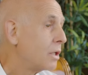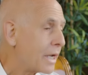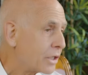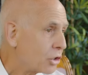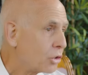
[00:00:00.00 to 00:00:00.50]

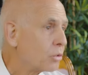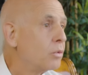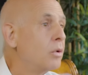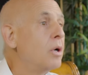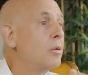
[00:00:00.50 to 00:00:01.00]
not you,
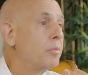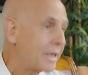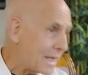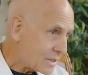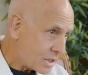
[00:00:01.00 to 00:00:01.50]

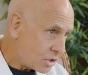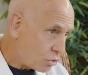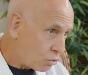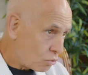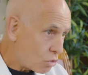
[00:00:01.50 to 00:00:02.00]
but as a
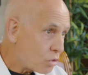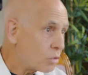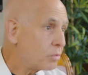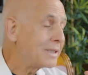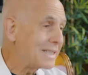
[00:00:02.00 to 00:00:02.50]

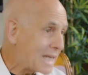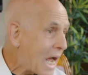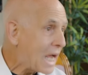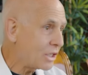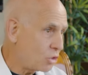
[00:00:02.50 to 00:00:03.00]
group,
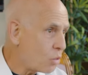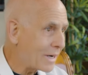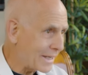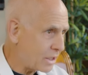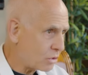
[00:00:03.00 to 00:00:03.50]
die
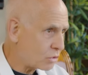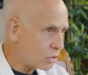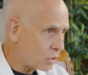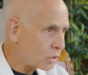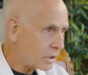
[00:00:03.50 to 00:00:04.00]
twenty years
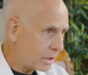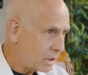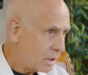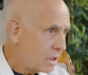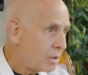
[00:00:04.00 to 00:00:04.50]
early,
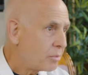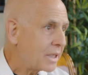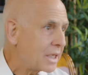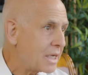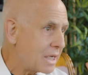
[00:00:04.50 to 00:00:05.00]

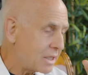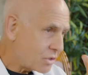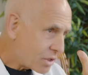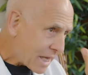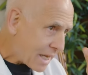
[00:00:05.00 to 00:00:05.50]

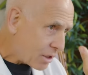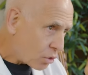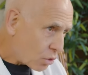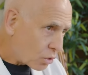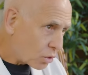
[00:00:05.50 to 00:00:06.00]
because that
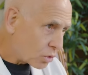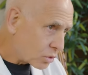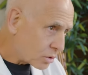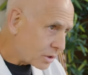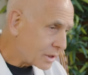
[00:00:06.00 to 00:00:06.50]

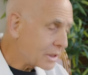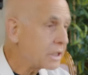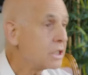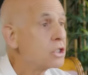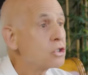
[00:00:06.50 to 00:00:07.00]
early
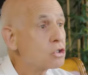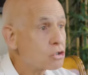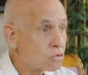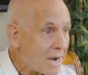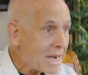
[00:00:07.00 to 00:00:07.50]

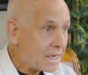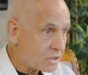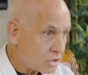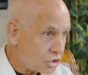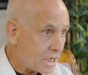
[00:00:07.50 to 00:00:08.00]

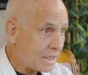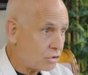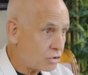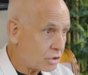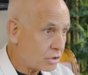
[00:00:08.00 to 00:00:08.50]
stress
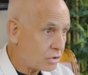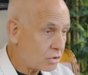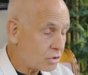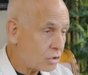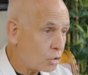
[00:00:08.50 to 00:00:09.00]

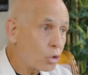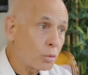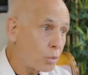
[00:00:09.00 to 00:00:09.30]
changes your